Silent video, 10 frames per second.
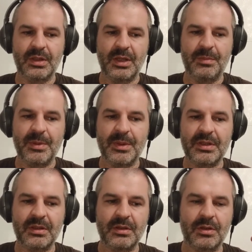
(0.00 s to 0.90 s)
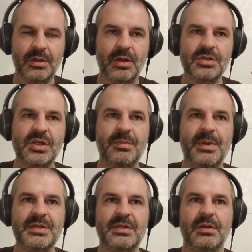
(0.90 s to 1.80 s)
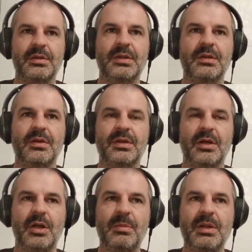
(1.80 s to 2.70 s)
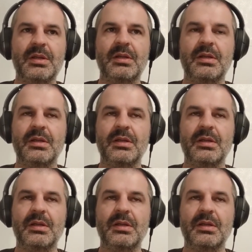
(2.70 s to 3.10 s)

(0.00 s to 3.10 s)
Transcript: implement your logic based on the global